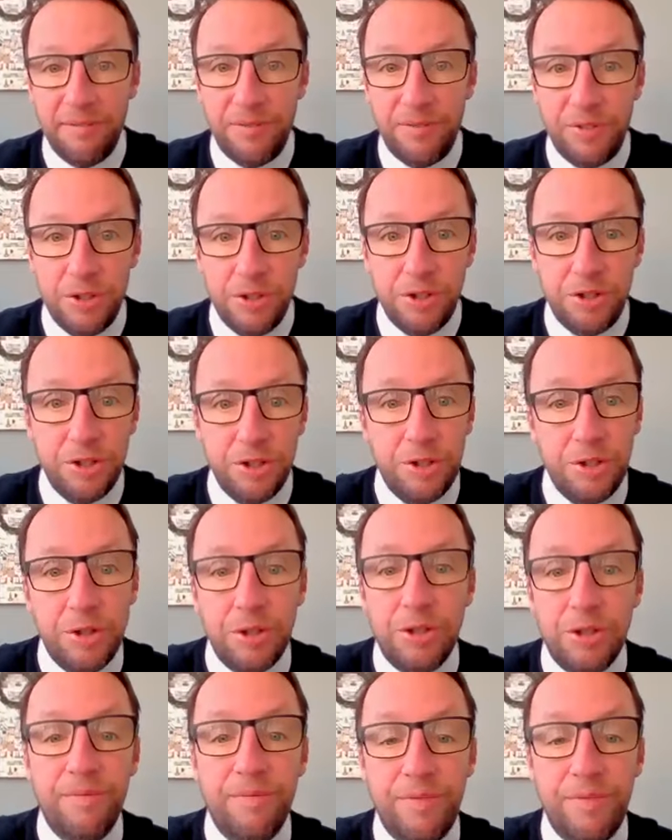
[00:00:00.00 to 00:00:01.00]
in future you
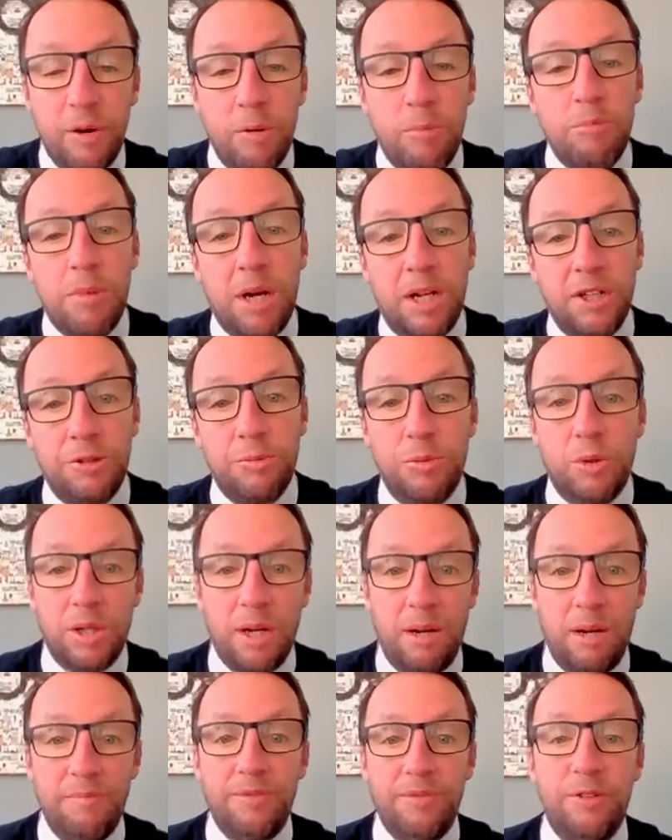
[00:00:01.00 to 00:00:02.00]
can feel much more
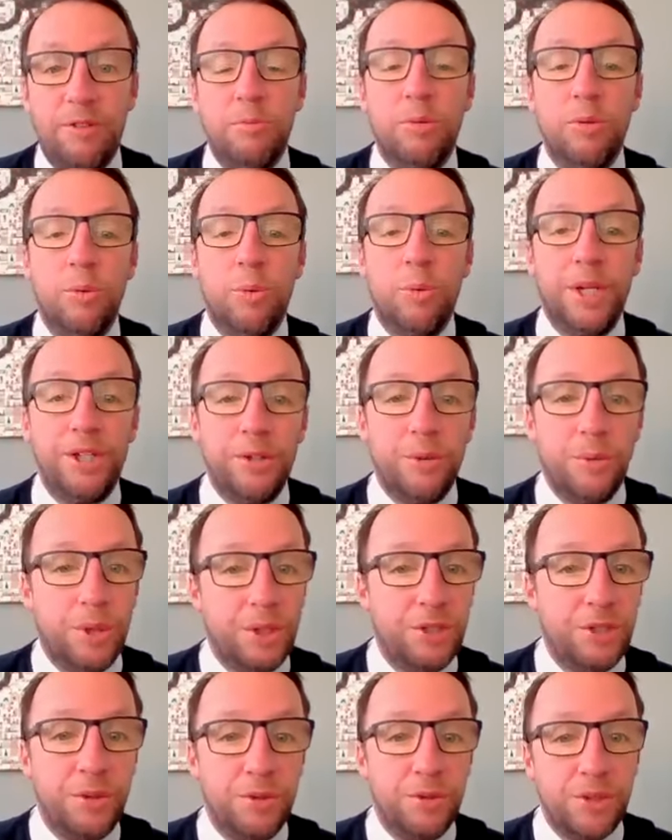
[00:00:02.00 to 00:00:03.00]
comfortable when you are
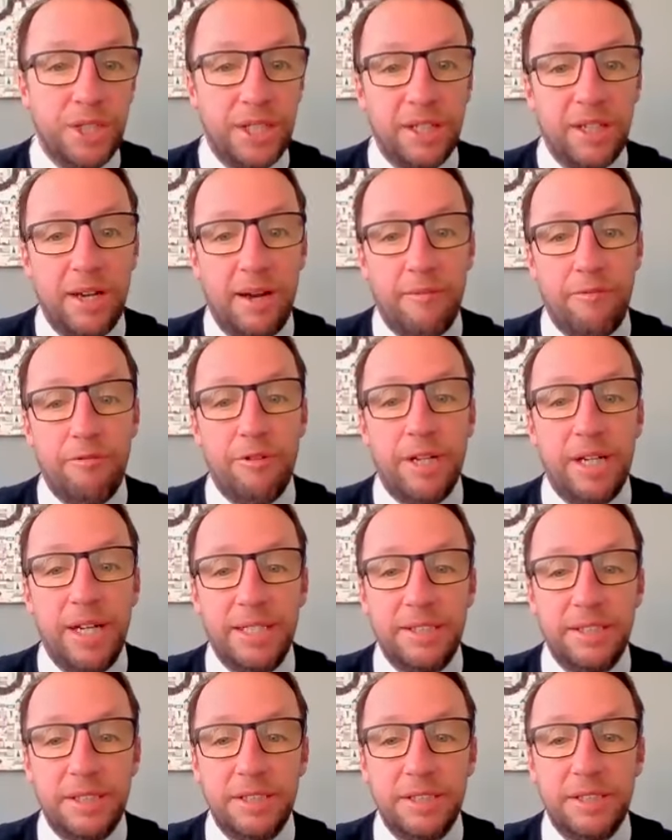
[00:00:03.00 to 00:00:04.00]
using covering
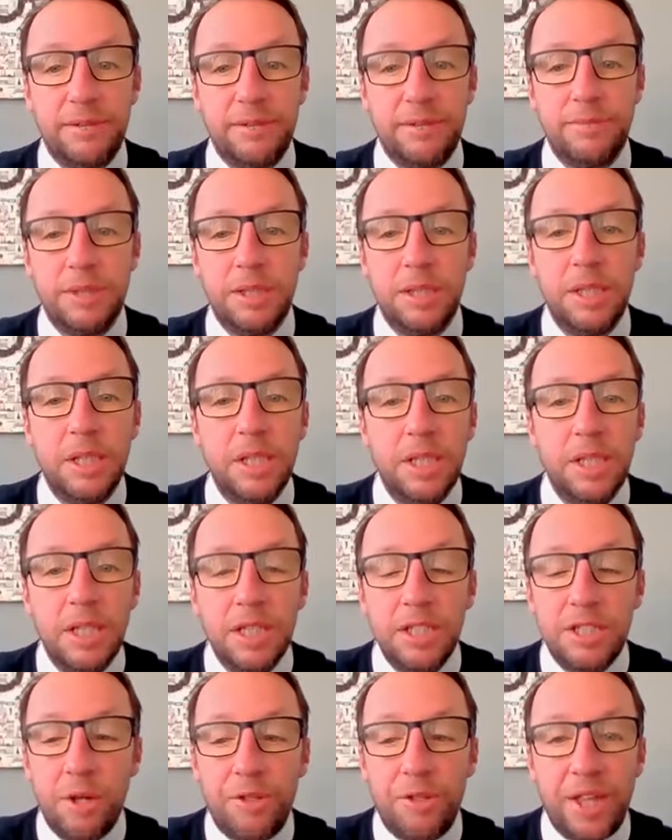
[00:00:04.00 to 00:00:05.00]
letters.
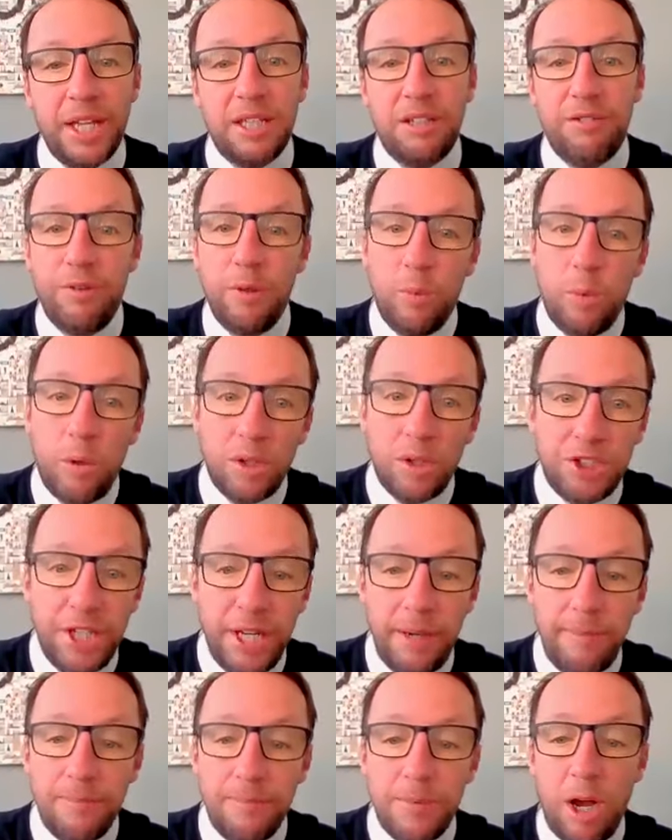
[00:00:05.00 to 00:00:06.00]
So thanks for
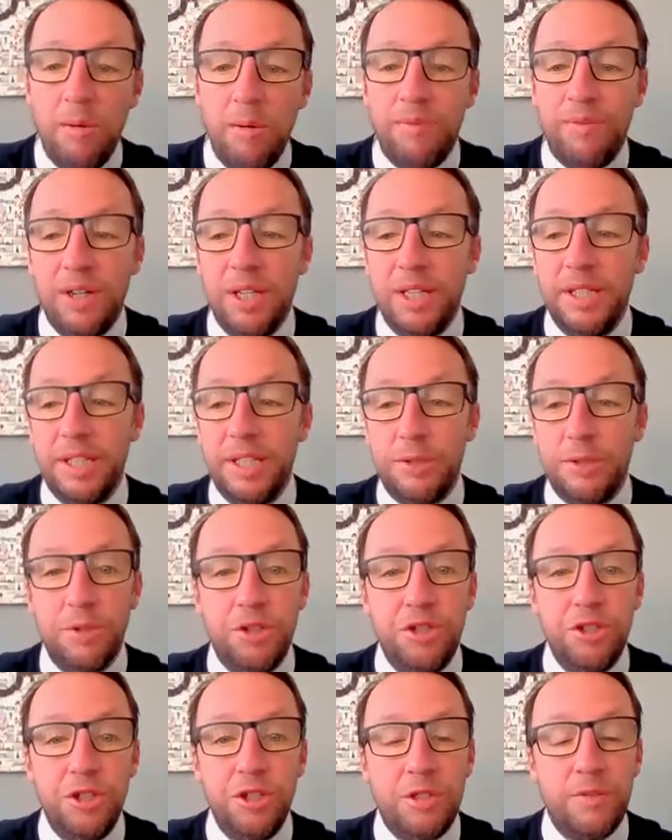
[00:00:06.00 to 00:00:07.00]
watching. Hopefully this
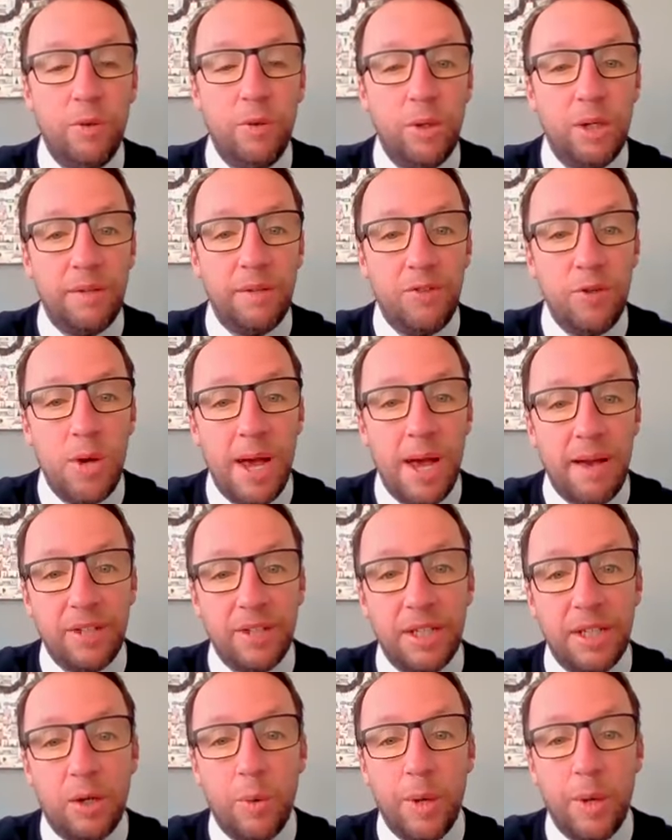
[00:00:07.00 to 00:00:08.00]
was useful. If you have
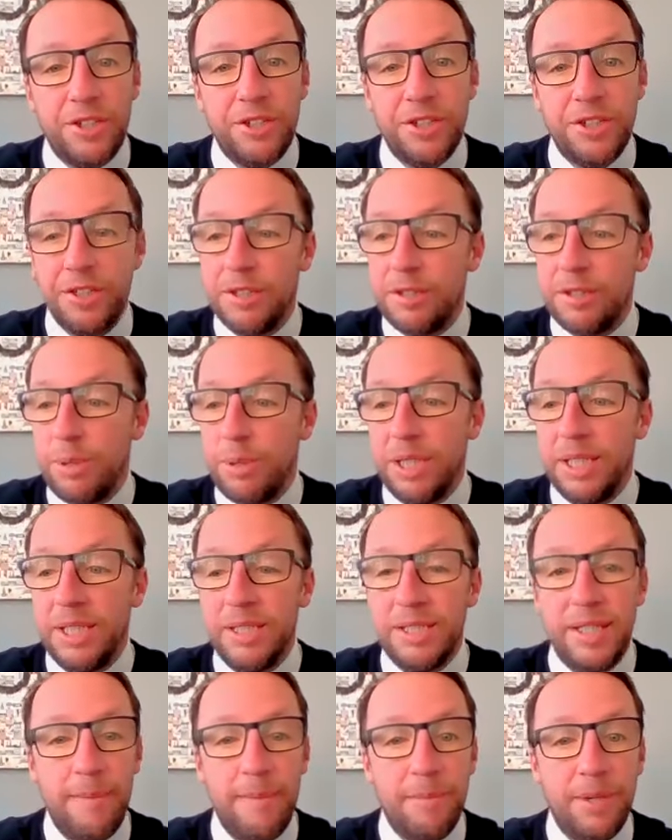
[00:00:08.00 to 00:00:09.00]
any questions,
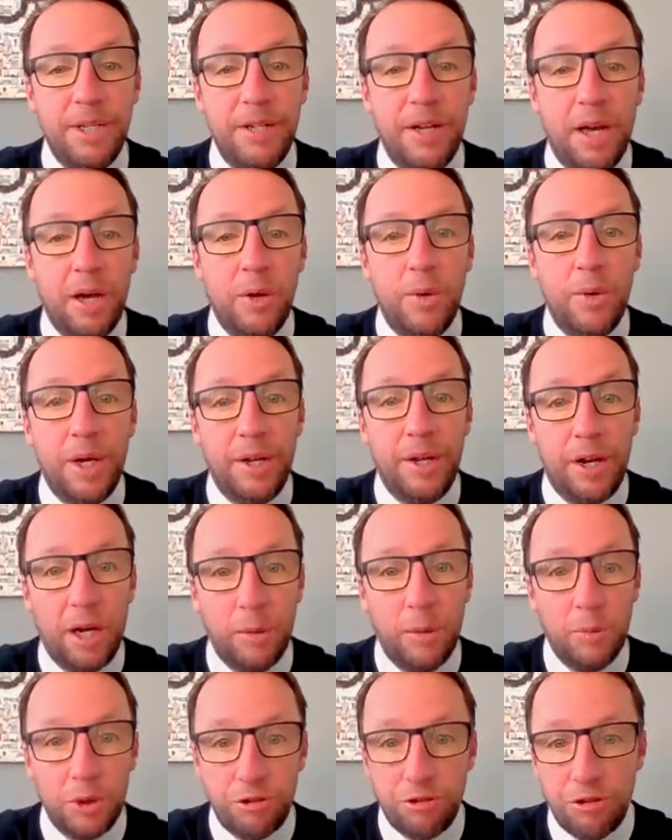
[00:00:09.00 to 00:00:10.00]
please let me know and I
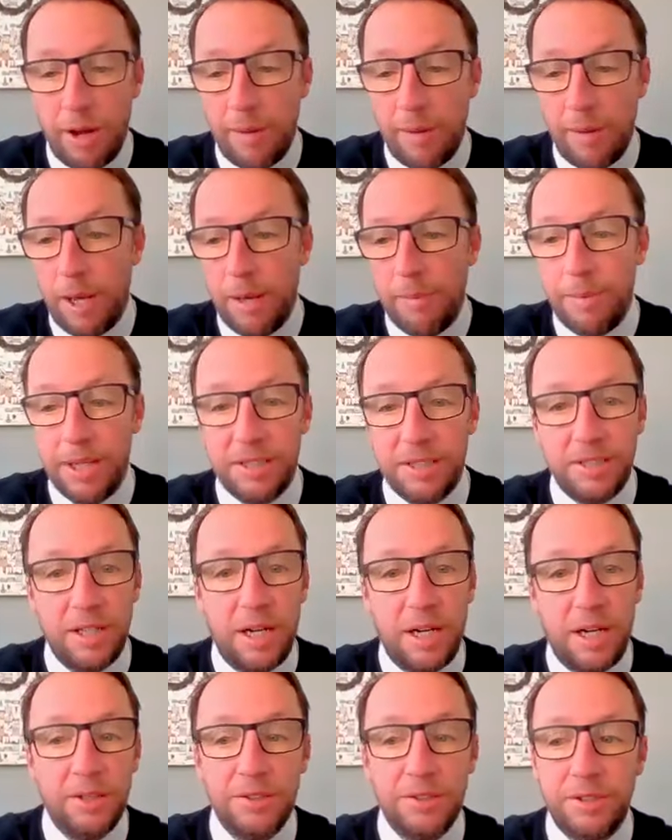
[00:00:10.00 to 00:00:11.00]
will try my best to
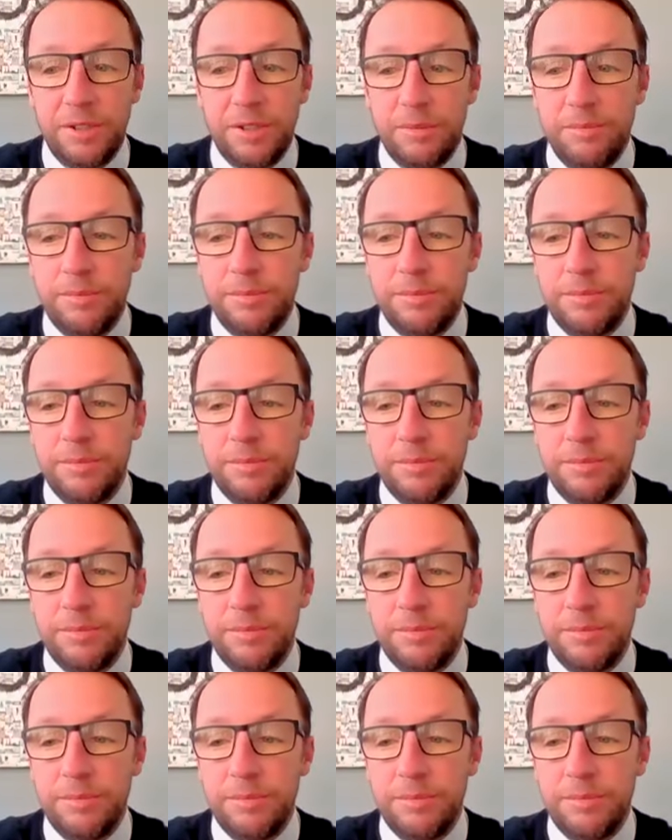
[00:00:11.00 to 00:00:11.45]
answer them.